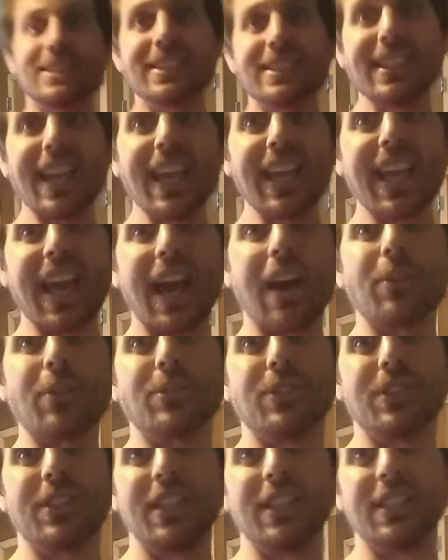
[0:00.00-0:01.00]

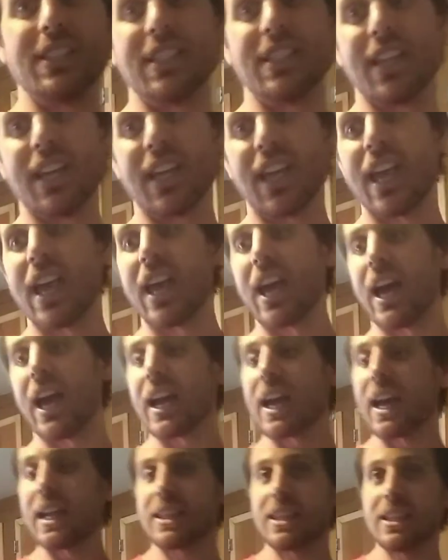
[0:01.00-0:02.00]
Steakhouse seasoning.
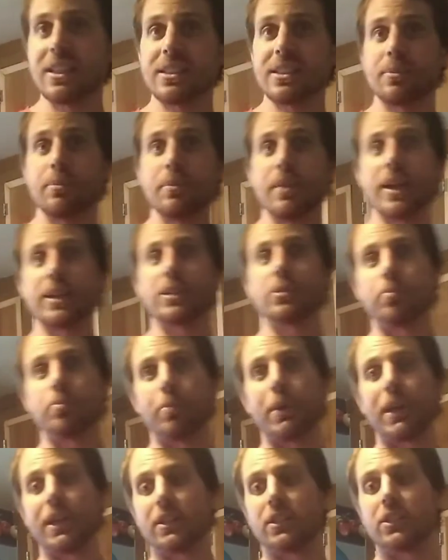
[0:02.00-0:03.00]
I got this nice
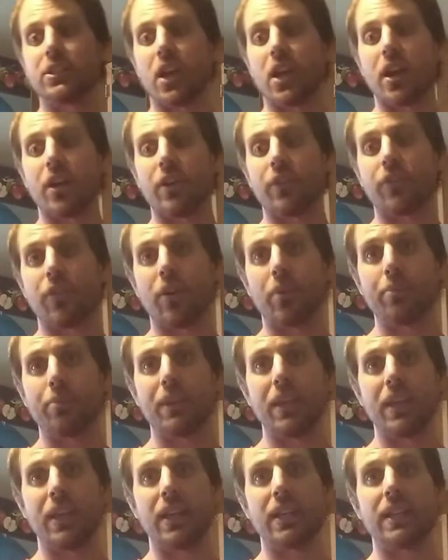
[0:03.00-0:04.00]
big jar from
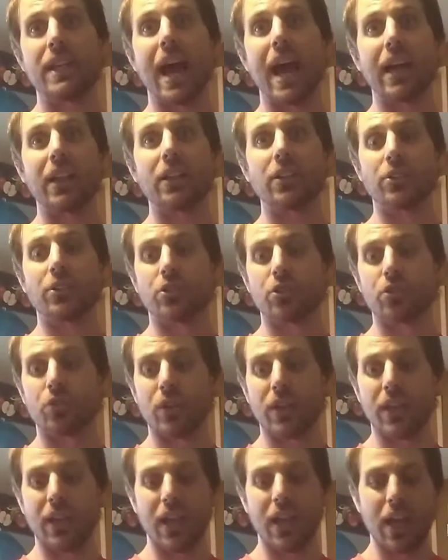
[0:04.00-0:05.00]
the Dollar
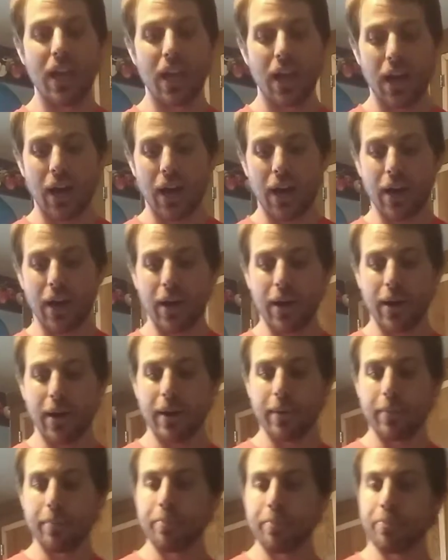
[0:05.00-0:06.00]
Tree.
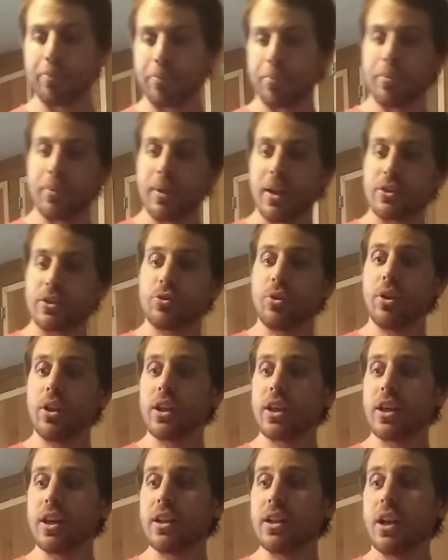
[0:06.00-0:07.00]
It's
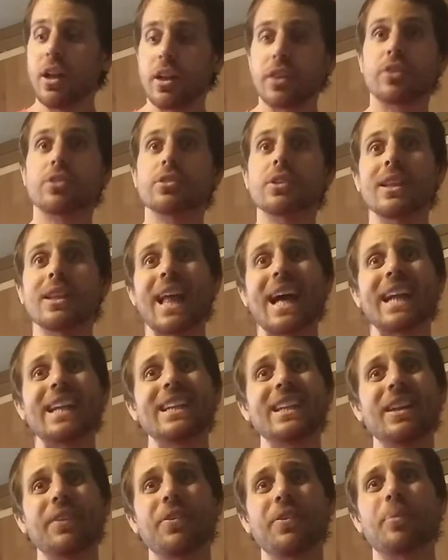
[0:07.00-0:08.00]
really good. There's a lot
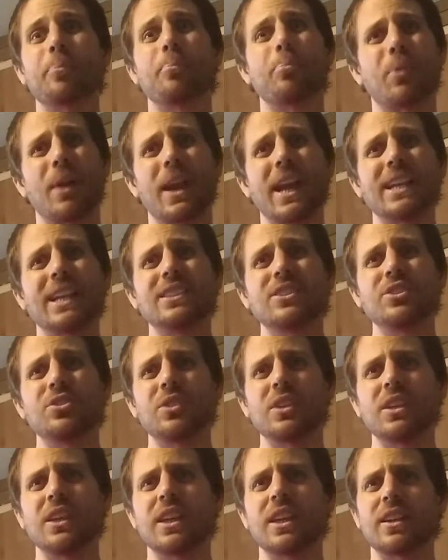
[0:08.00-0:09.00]
of different brands you
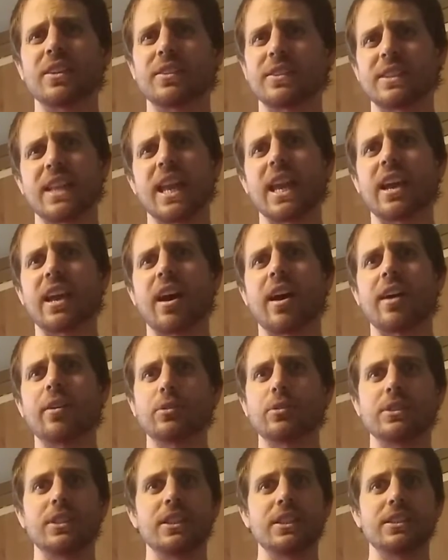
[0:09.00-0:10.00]
can get of
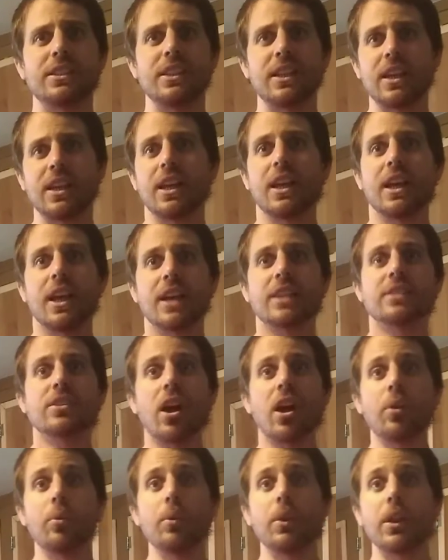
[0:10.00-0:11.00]
Steakhouse seasoning. It's
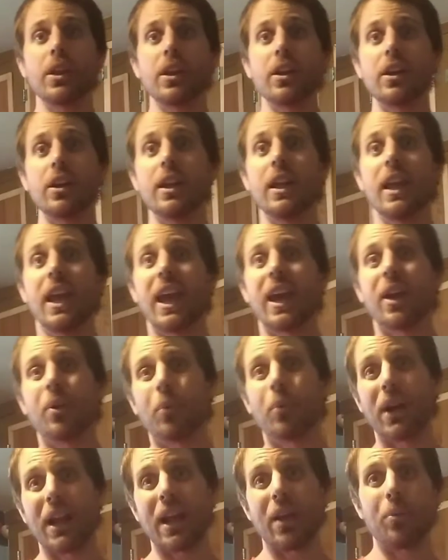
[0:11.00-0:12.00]
all really good.
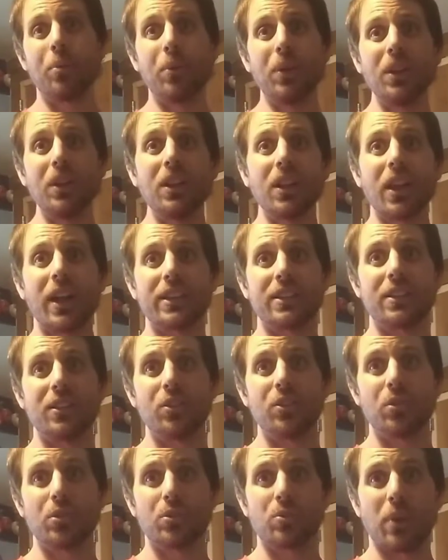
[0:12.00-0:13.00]
And what I really like to
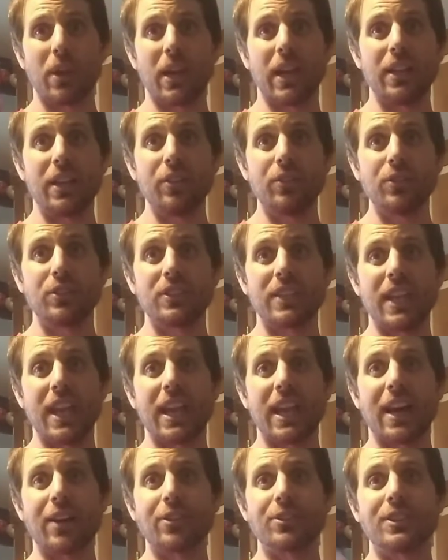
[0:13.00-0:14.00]
do is when I use
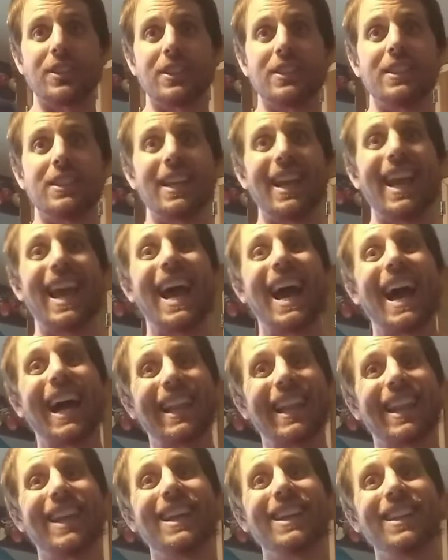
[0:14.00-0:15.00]
Steakhouse seasoning,
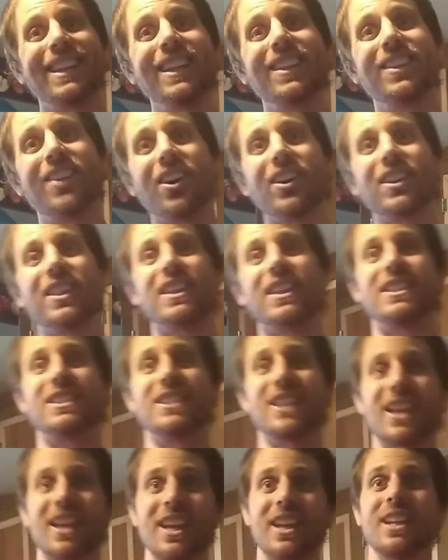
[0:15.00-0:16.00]
I like to dunk the
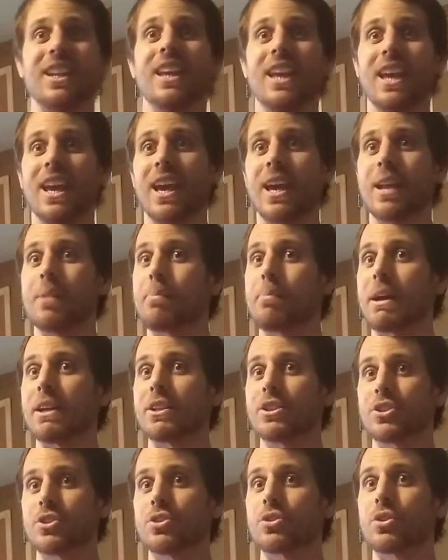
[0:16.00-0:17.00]
chicken in my
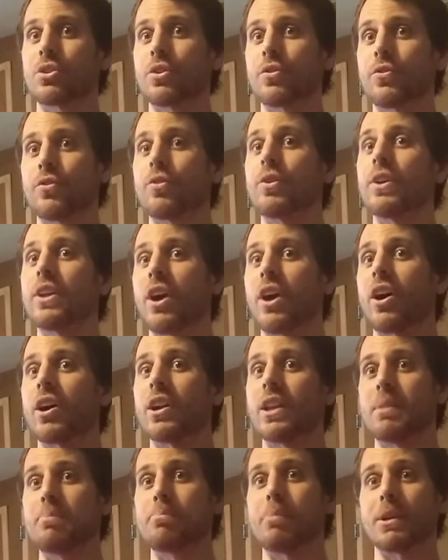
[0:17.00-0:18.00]
sugar-free
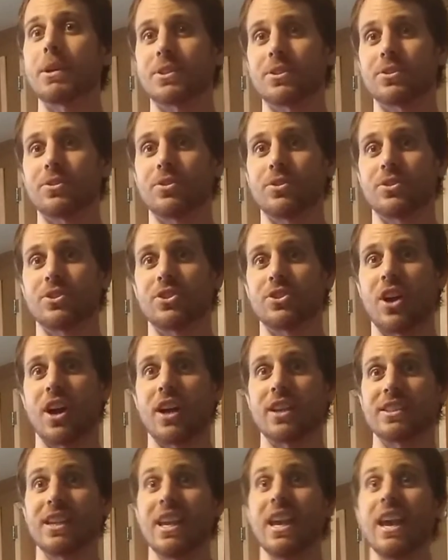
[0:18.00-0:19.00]
honey mustard
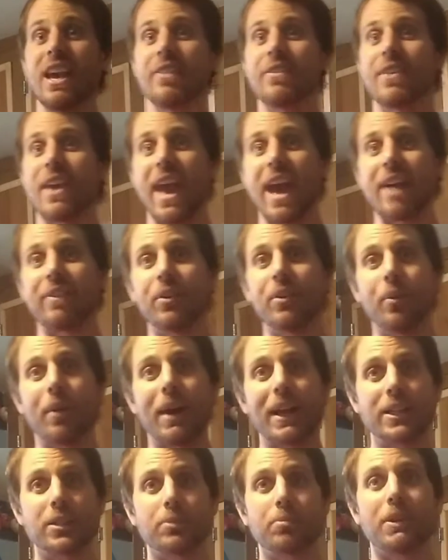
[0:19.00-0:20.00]
sauce. If you haven't
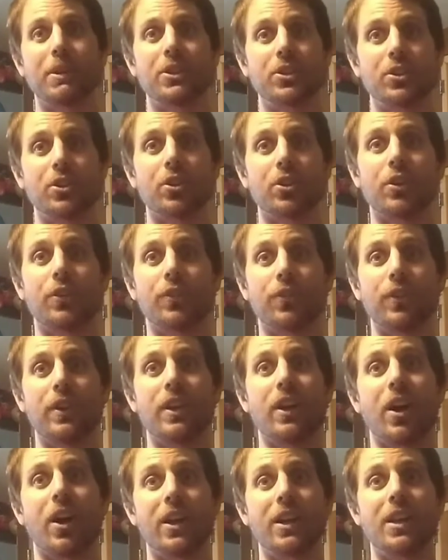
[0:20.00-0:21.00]
watched my
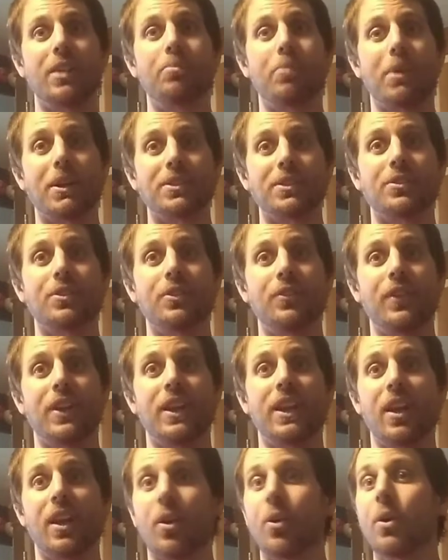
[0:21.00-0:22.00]
sugar-free honey mustard
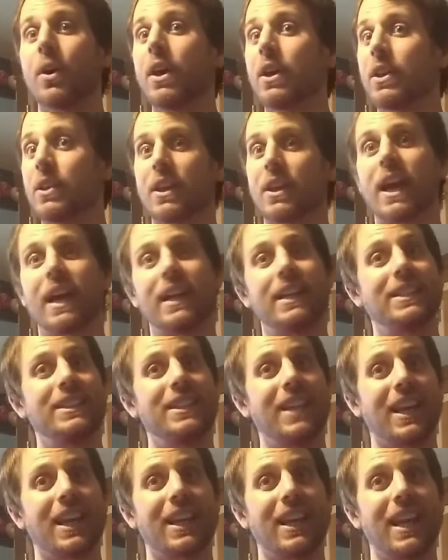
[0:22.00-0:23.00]
video, you got to
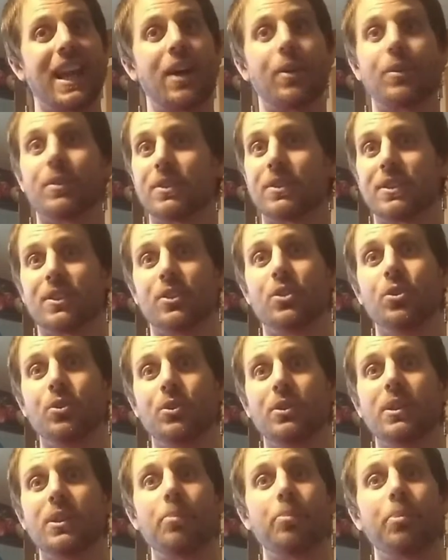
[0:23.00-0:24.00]
check it out. It's
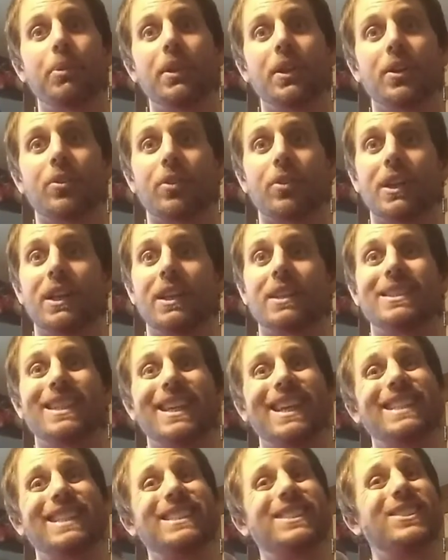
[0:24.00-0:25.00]
2 simple ingredients.
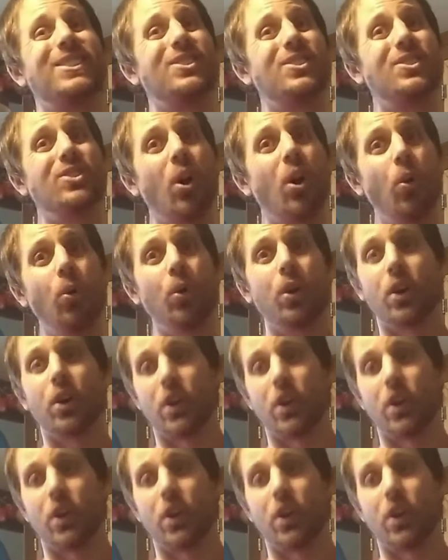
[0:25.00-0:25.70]
It's so